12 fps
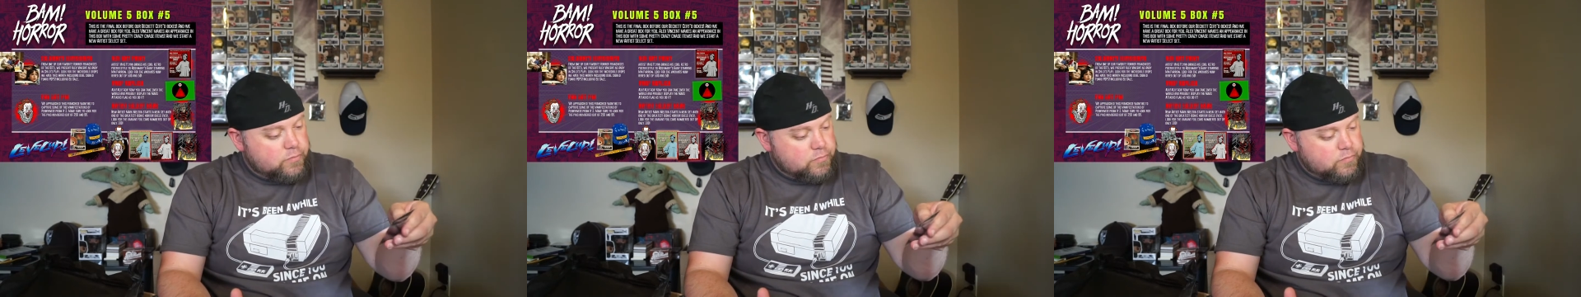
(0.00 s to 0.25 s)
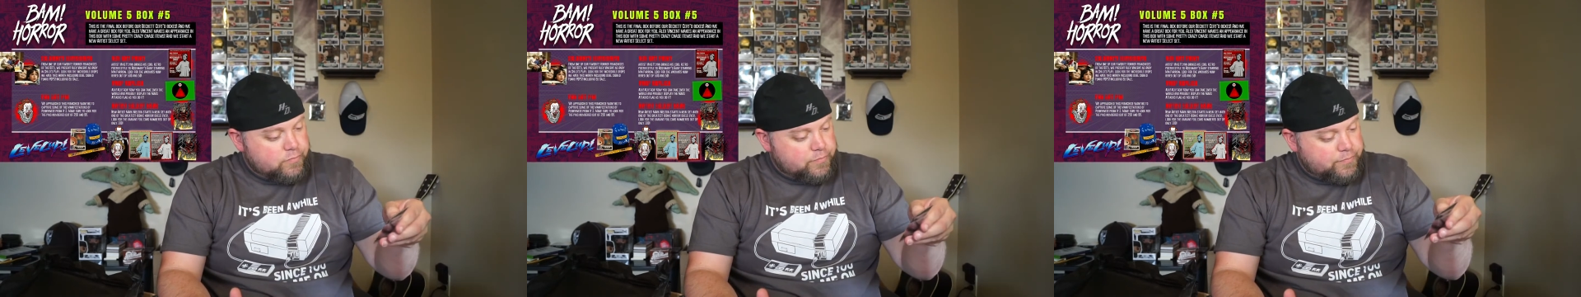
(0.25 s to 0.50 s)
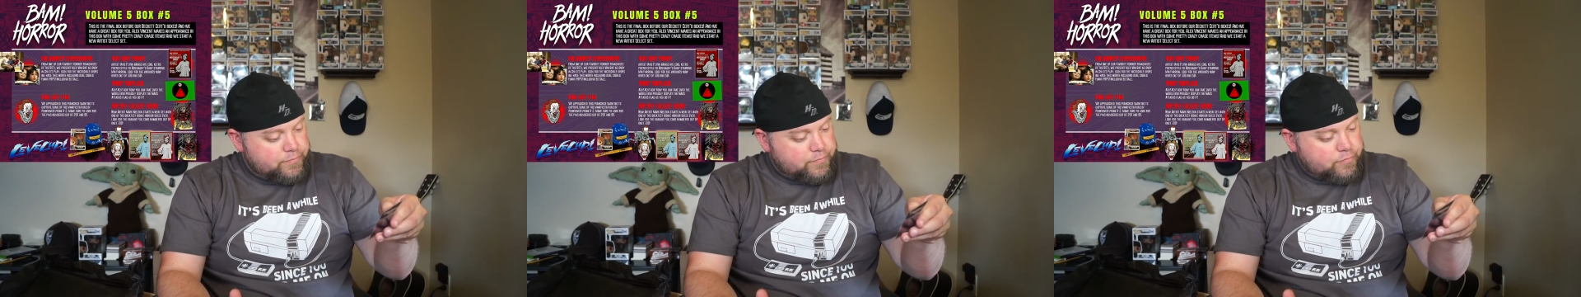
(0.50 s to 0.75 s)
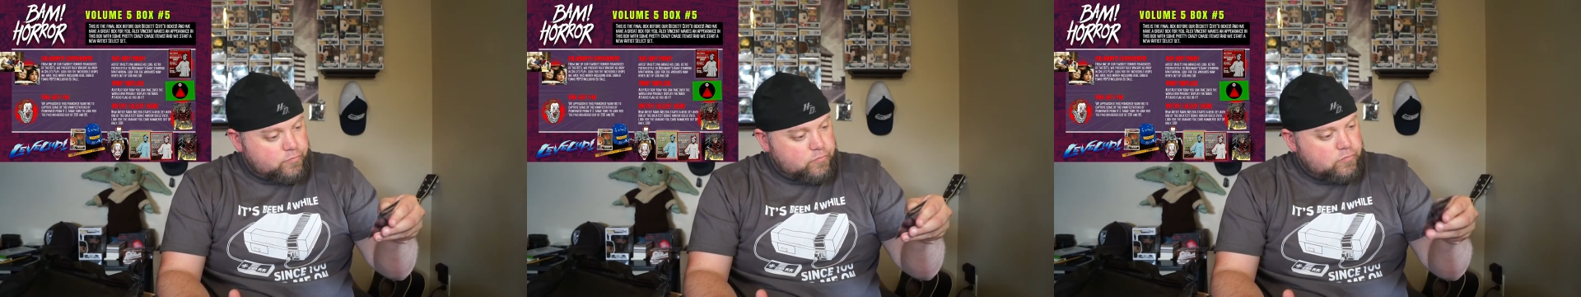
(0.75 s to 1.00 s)

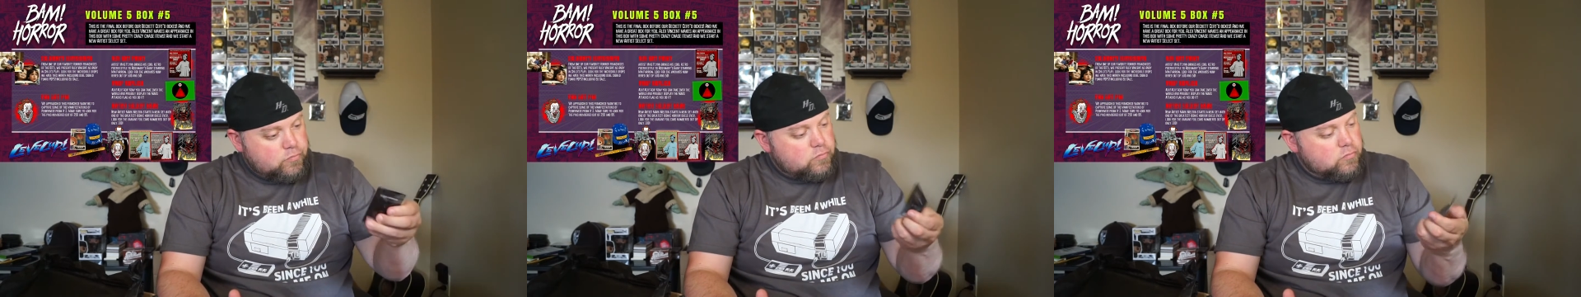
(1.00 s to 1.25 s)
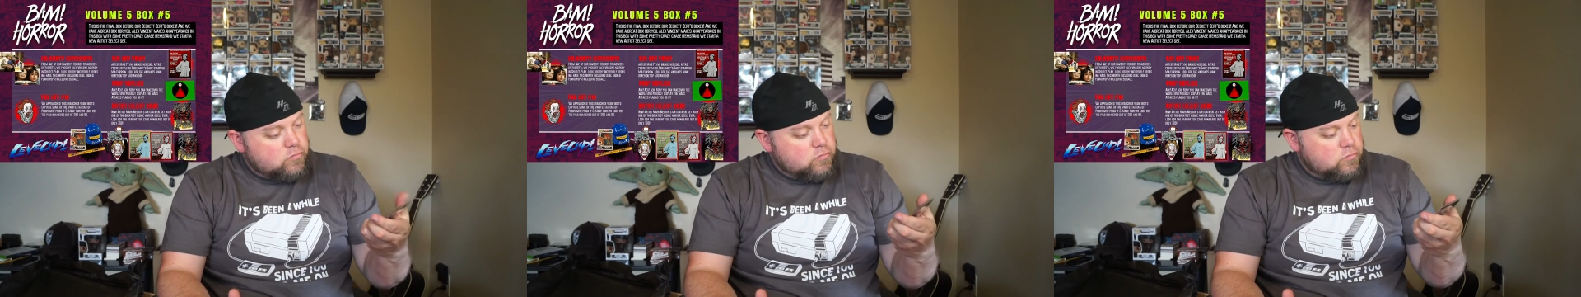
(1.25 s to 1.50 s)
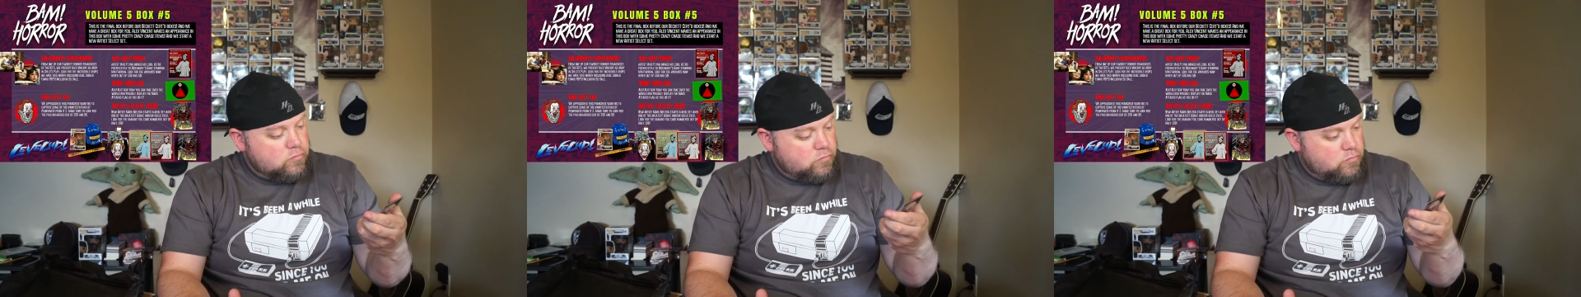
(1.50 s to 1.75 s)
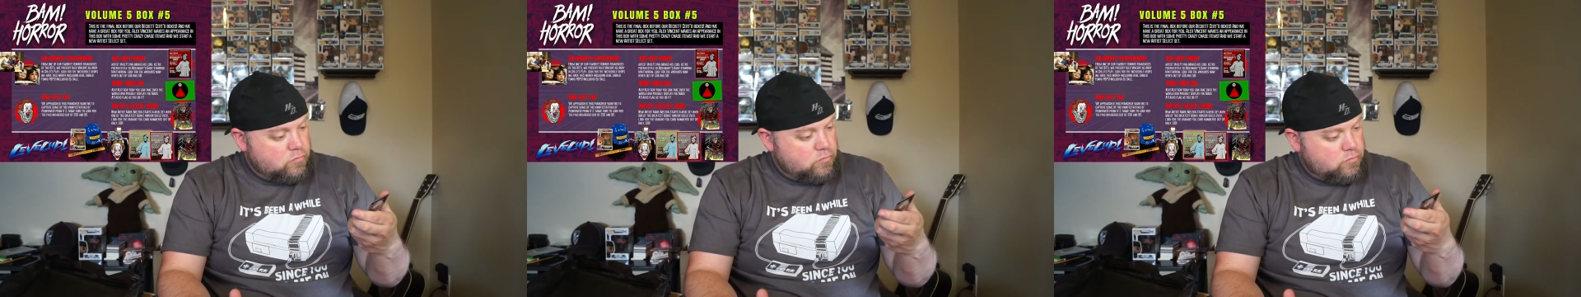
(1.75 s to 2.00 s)

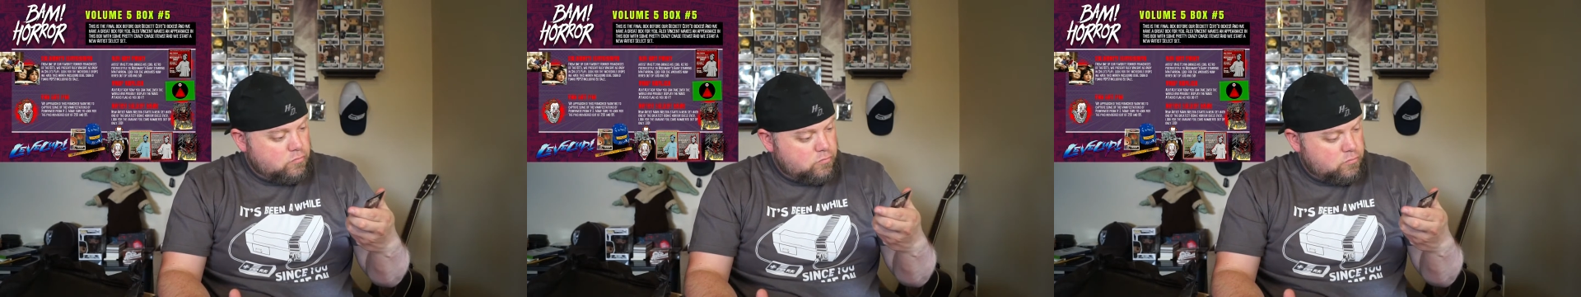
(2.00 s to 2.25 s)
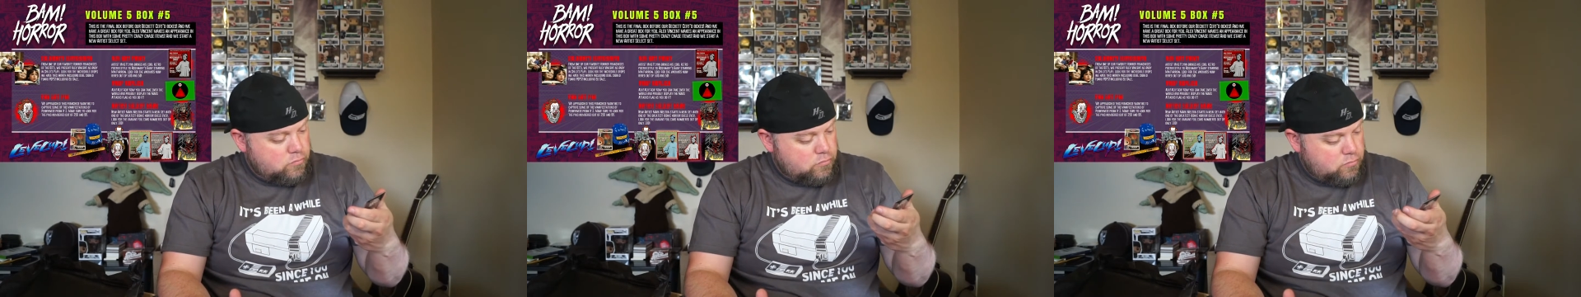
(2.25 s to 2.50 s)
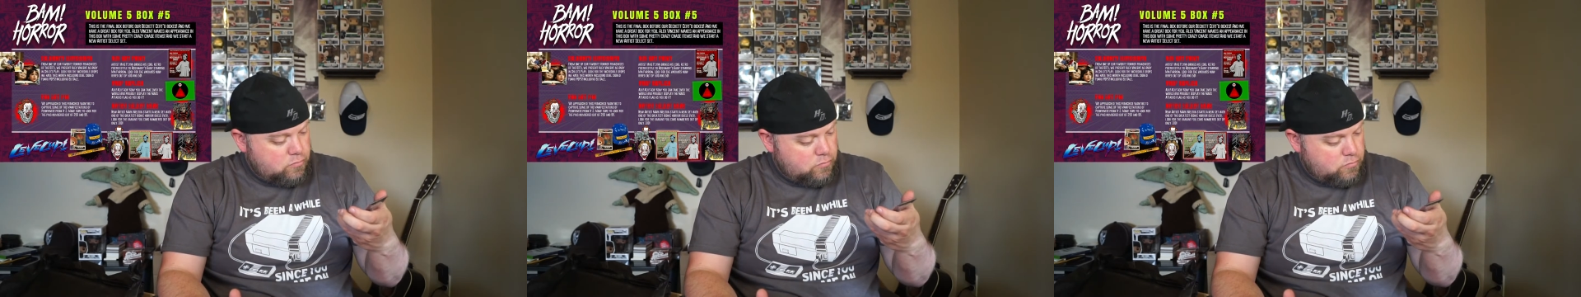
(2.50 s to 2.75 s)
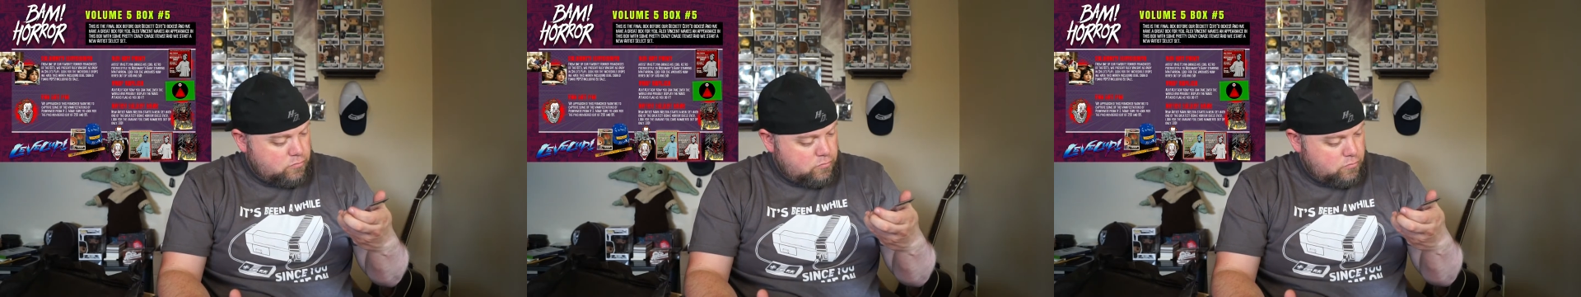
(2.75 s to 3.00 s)

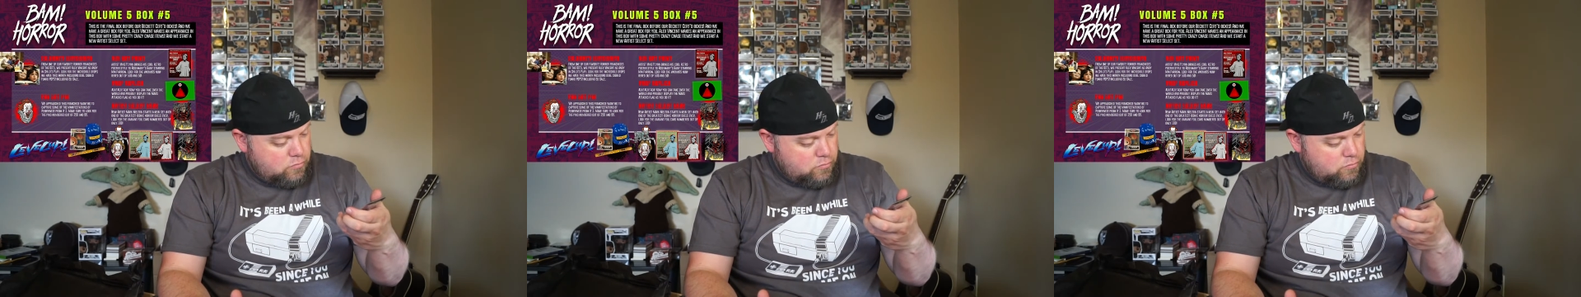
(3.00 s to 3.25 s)
(no one is talking)